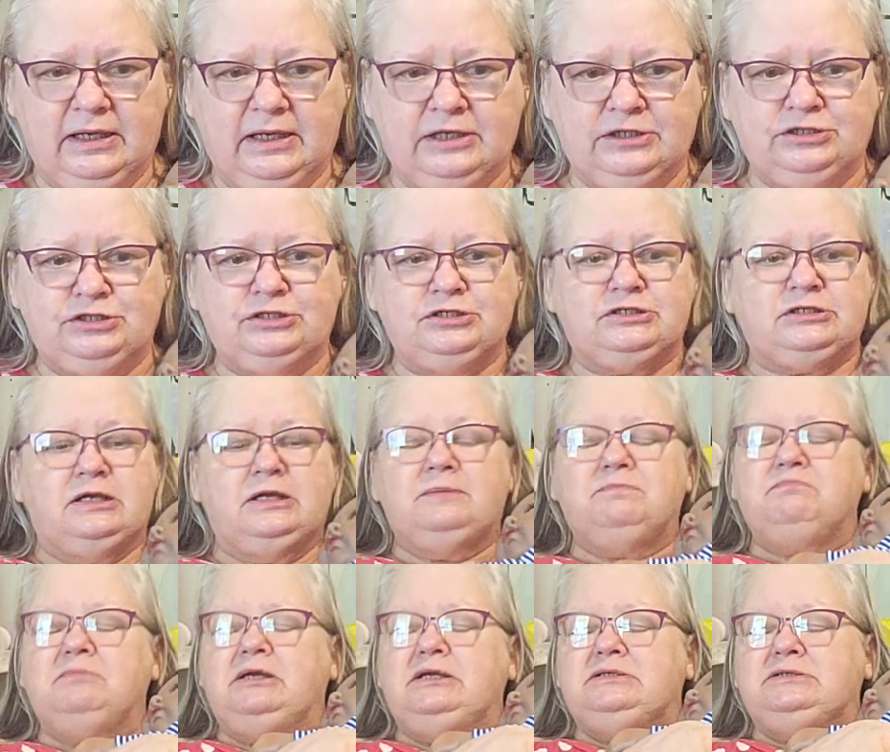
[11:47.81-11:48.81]
It just,
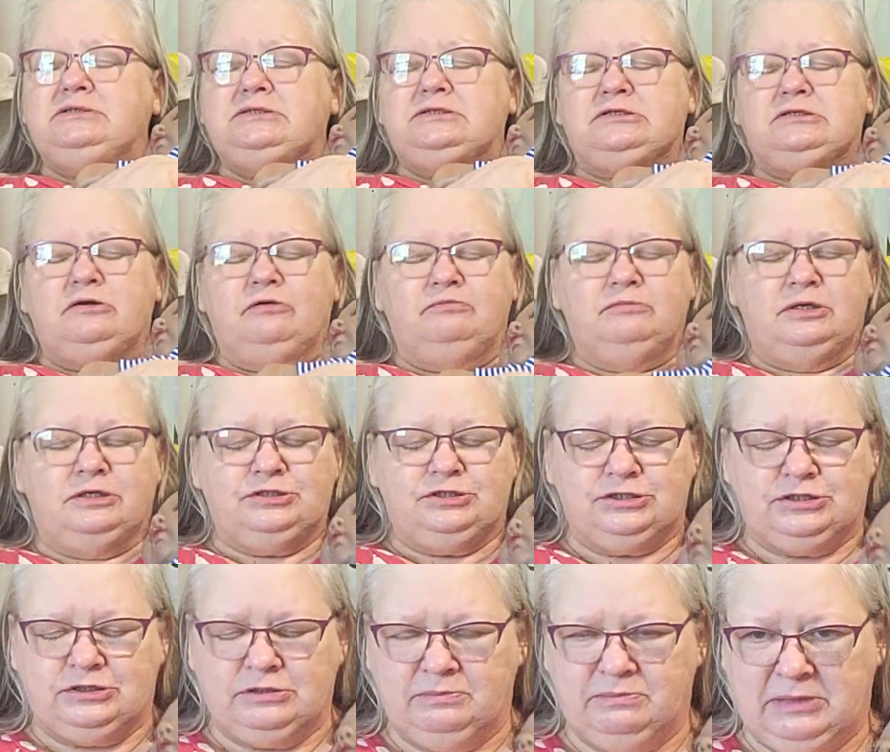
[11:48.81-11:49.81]
it means so
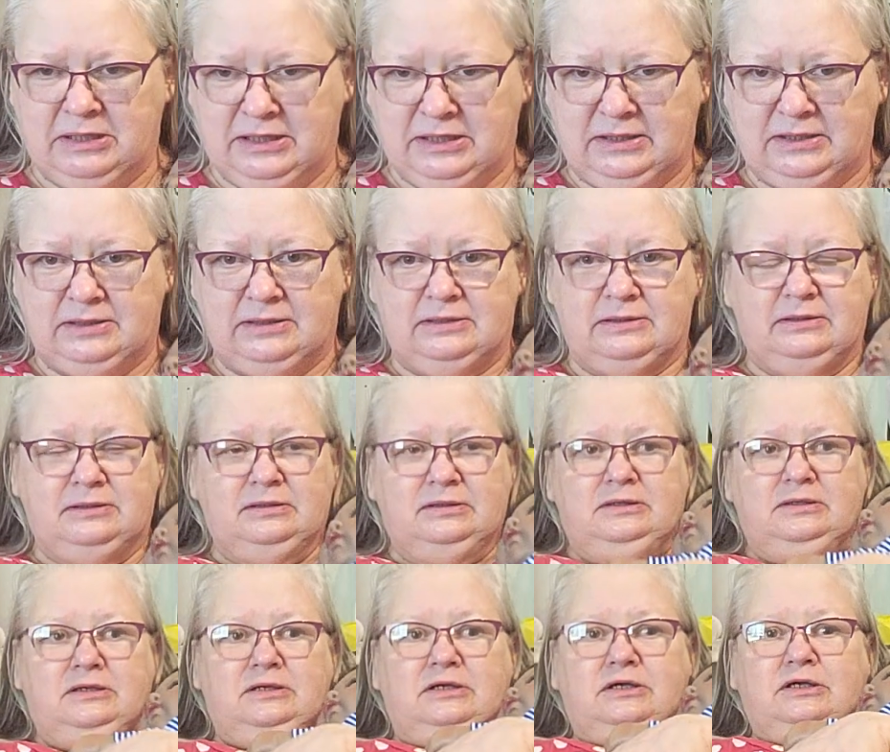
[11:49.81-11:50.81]
much to me
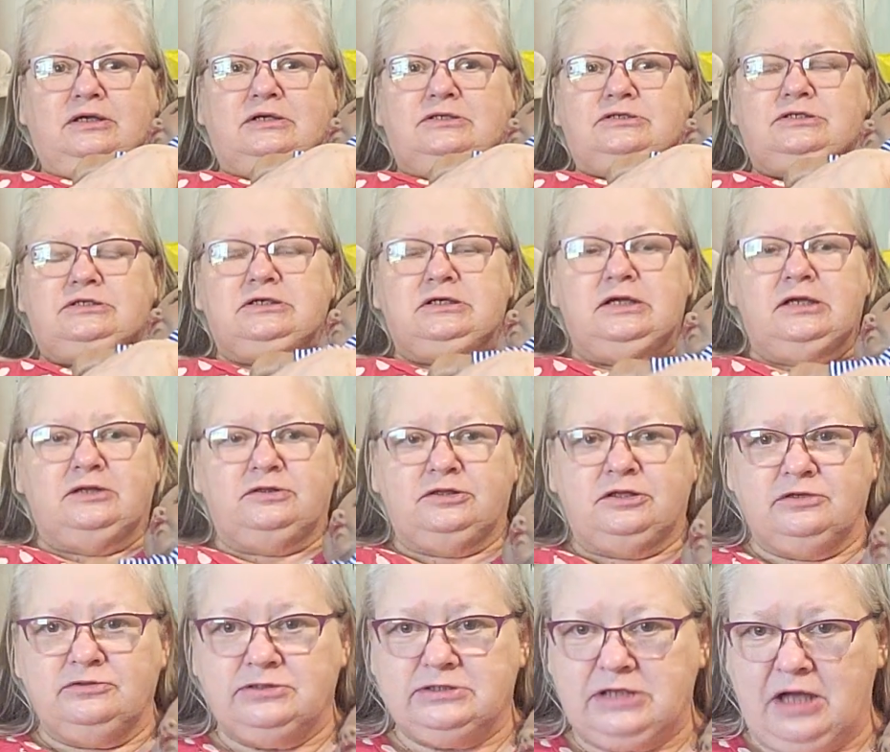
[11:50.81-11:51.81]
to get
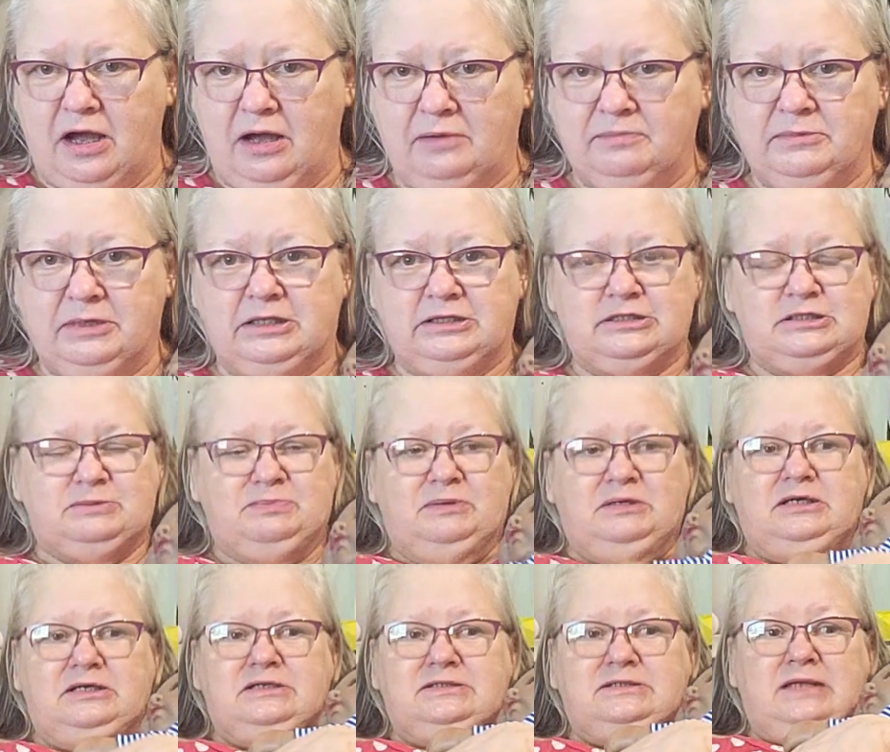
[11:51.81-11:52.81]
those comments
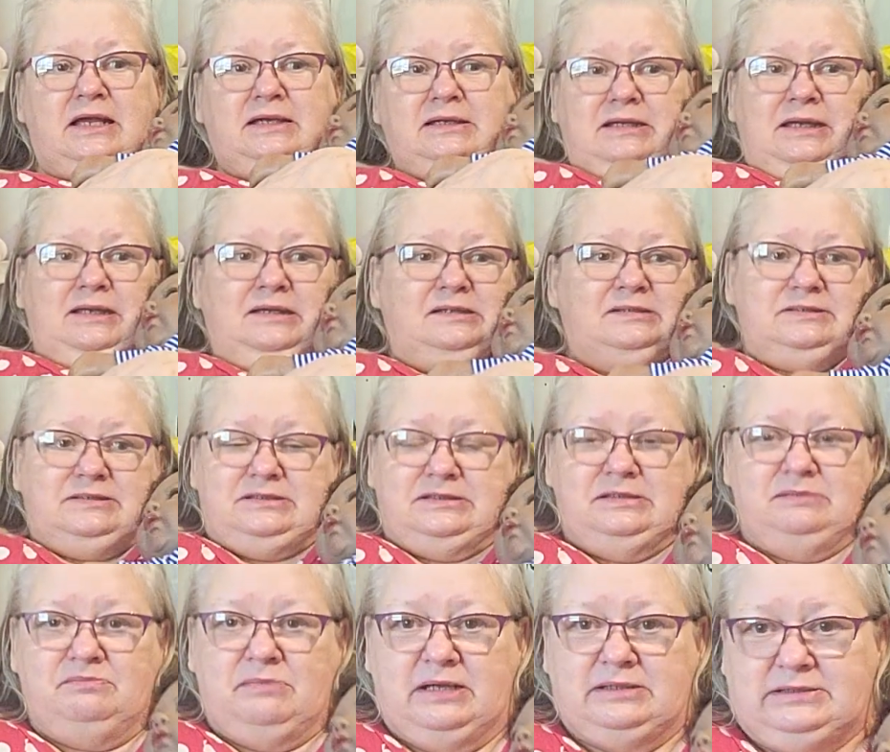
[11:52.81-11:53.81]
because I can't
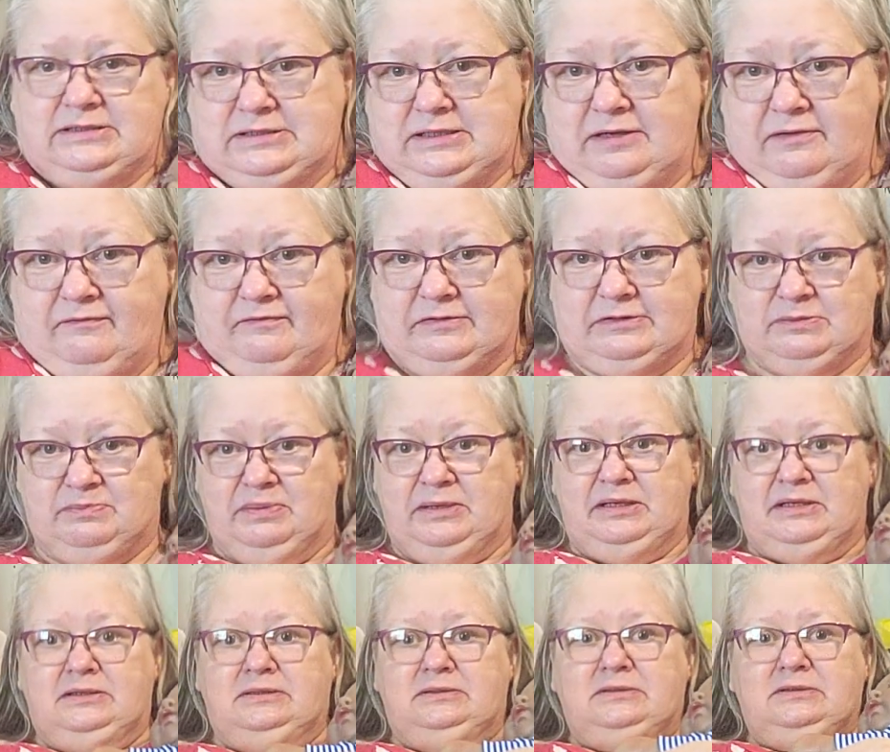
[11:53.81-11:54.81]
see myself as
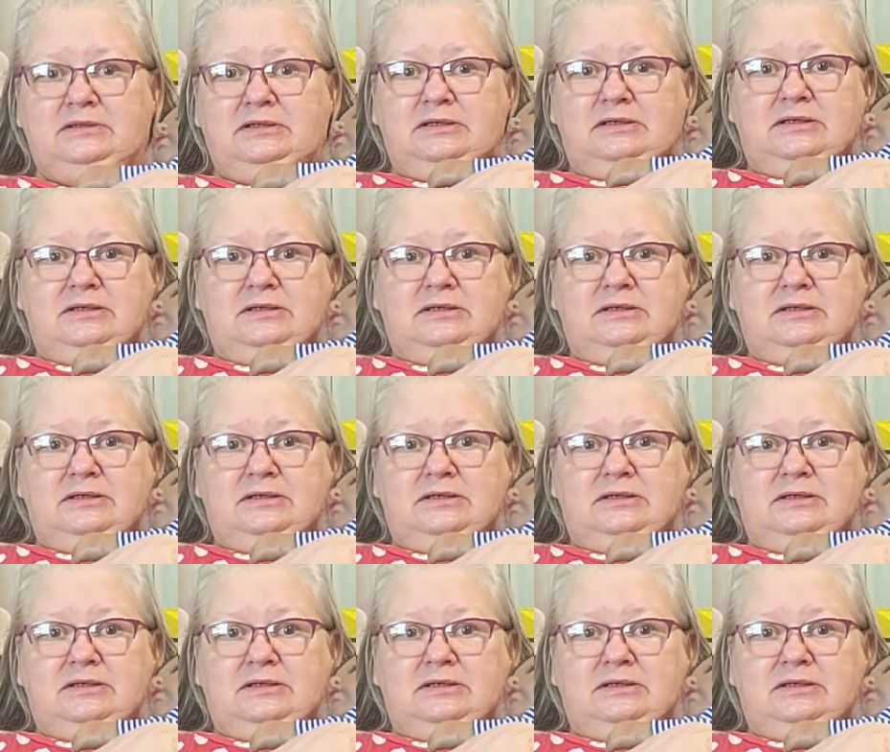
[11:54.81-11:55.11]
being